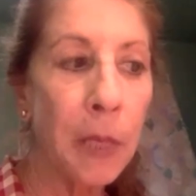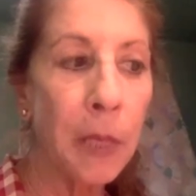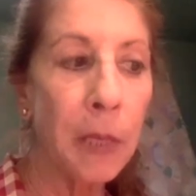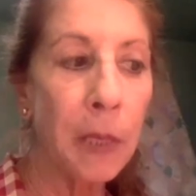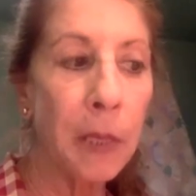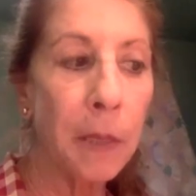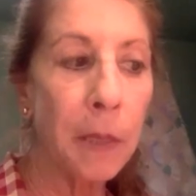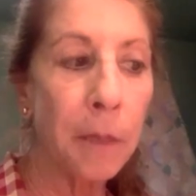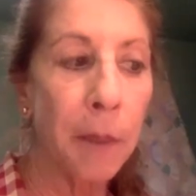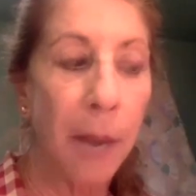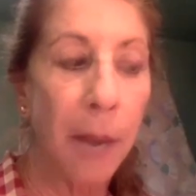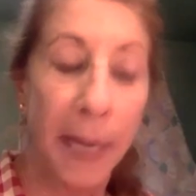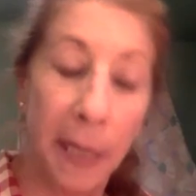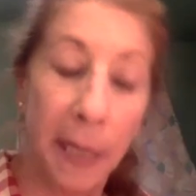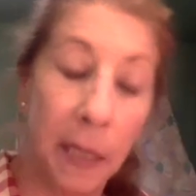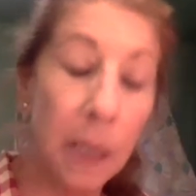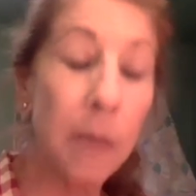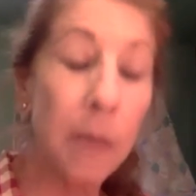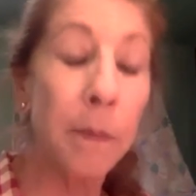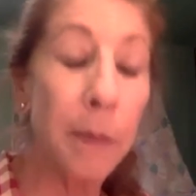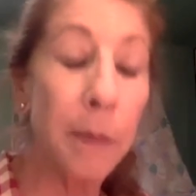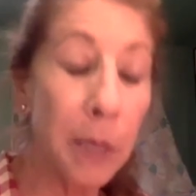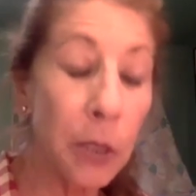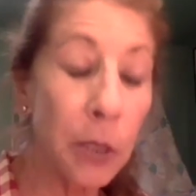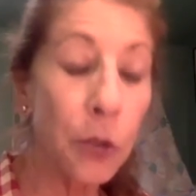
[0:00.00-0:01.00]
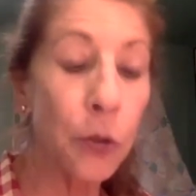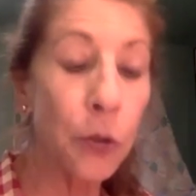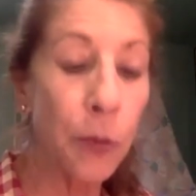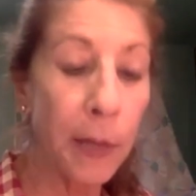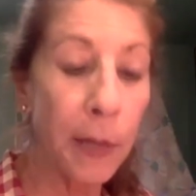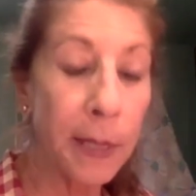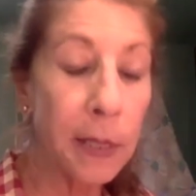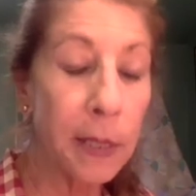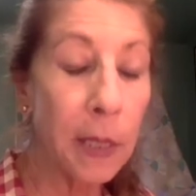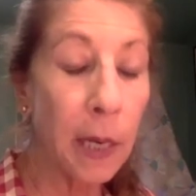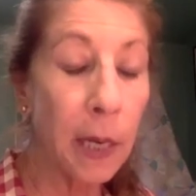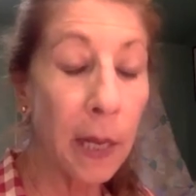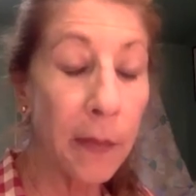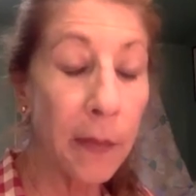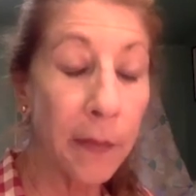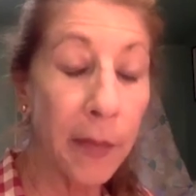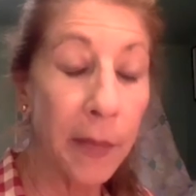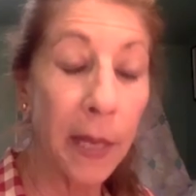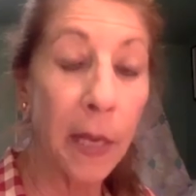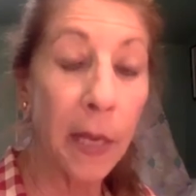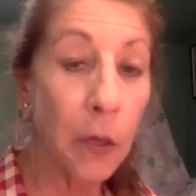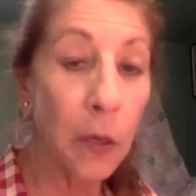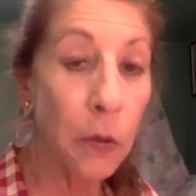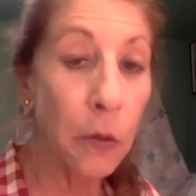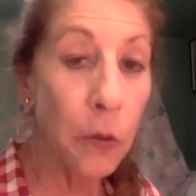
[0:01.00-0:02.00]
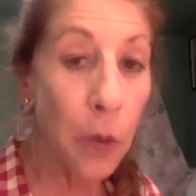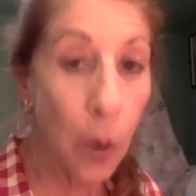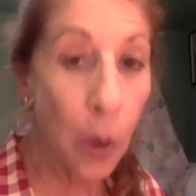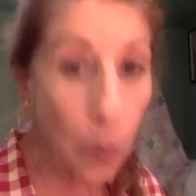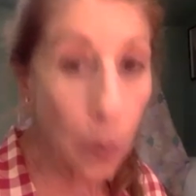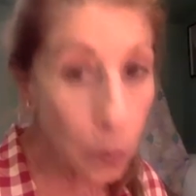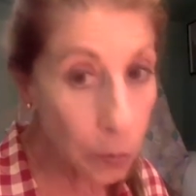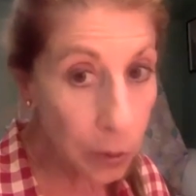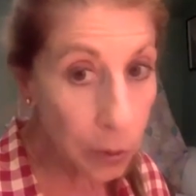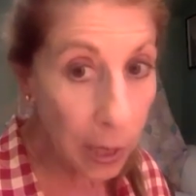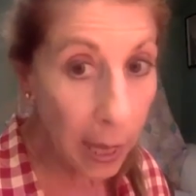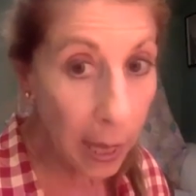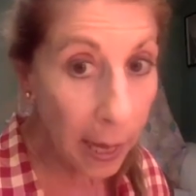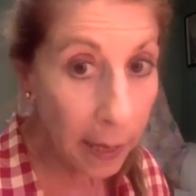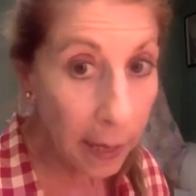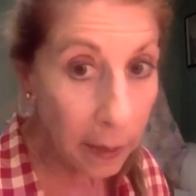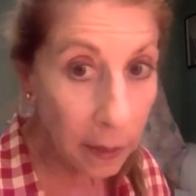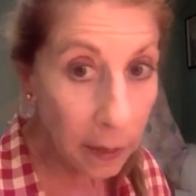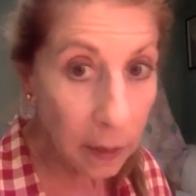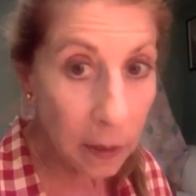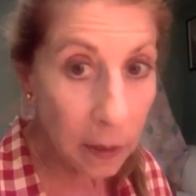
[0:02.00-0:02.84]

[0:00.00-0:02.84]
Biden administration, I think, knows that.